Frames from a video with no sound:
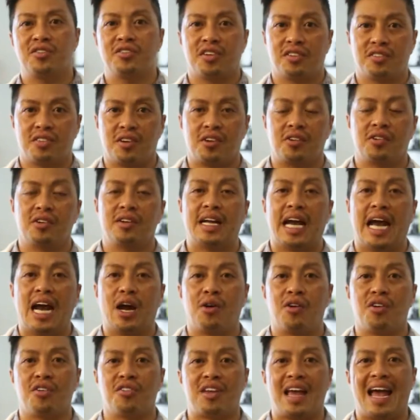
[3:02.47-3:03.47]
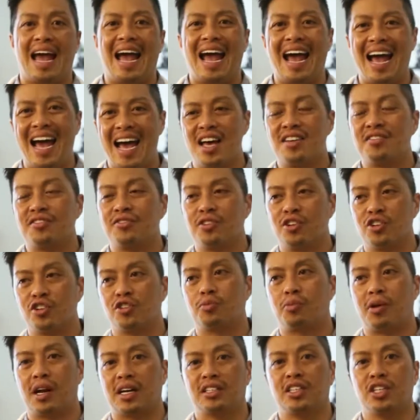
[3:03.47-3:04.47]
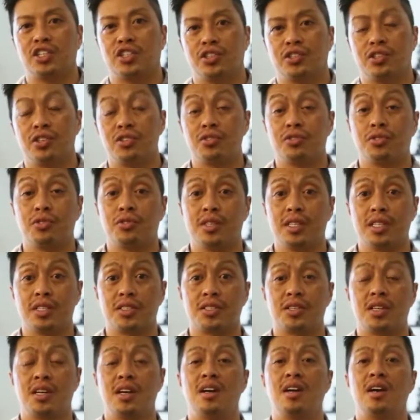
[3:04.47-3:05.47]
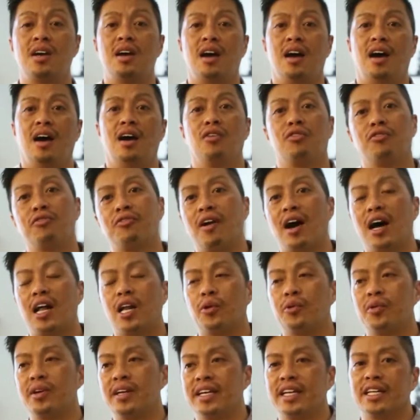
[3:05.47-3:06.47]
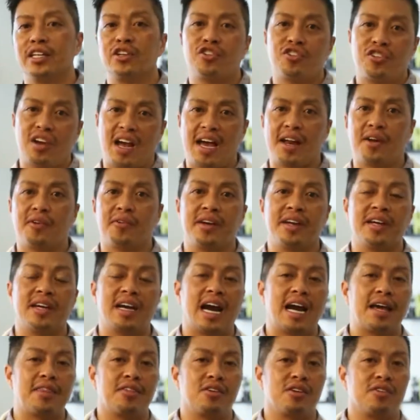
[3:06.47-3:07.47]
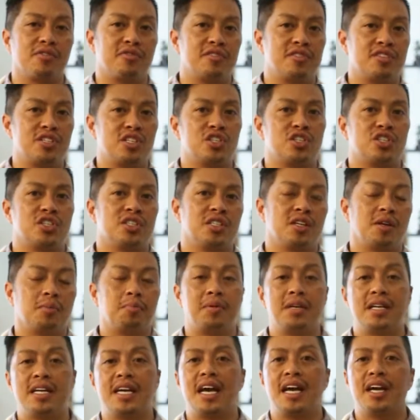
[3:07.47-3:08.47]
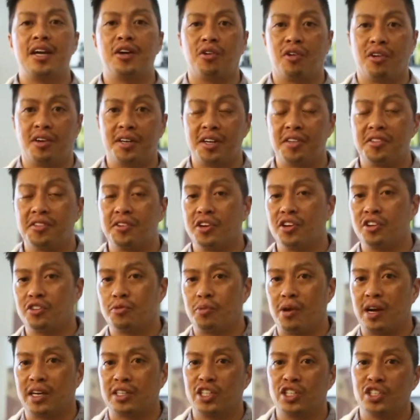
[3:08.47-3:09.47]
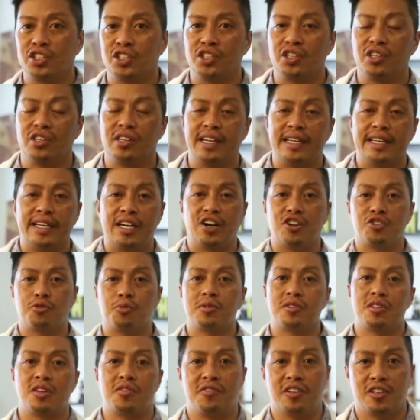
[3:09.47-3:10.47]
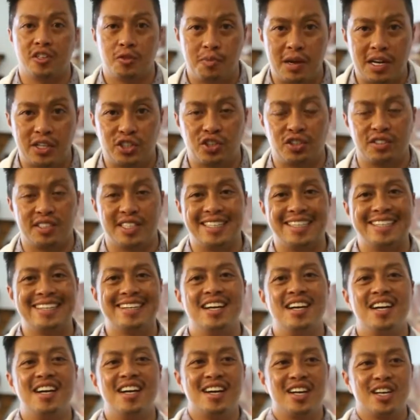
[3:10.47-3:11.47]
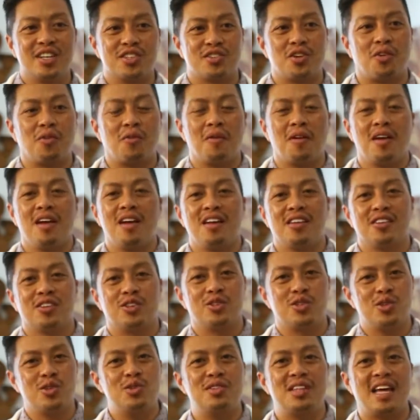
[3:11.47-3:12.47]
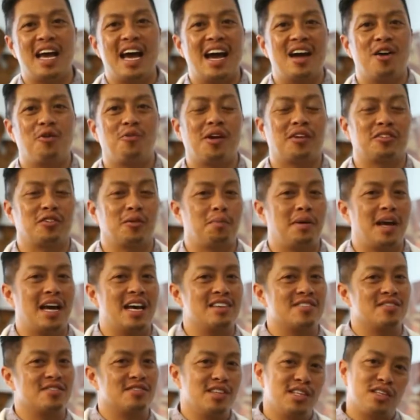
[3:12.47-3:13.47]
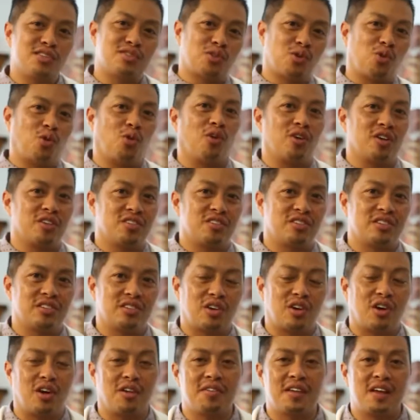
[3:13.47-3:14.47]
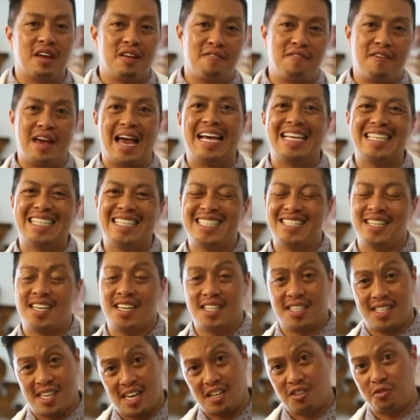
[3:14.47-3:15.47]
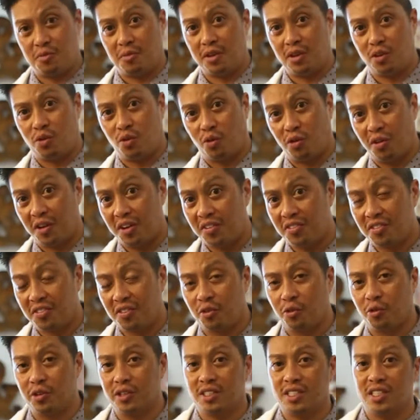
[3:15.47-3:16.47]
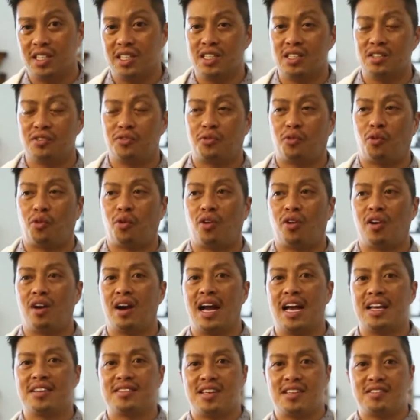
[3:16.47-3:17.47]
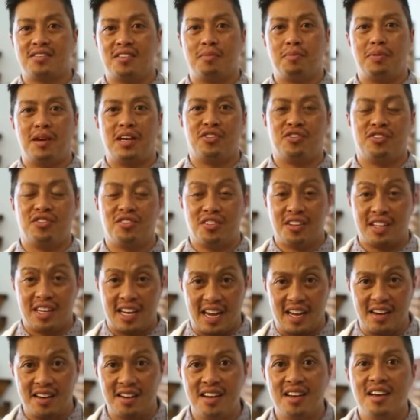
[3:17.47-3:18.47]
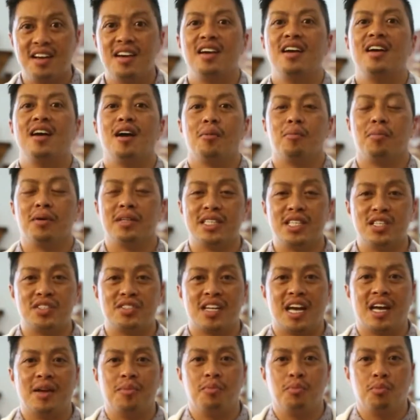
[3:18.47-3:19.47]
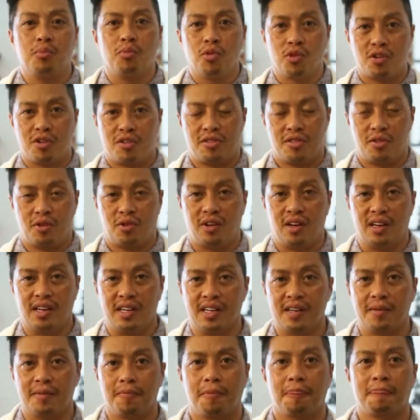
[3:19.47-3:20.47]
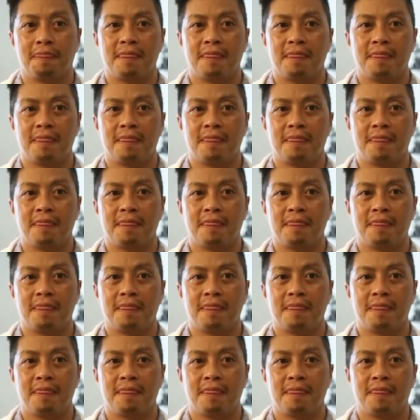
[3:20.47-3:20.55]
600 hours as nurse practitioner students uh, following and shadowing either a physician or PA or another nurse practitioner in our specific specialty. So to do that, we have to pass this course called the Advanced Assessment course, which is for assessing patients again, but this time more thoroughly.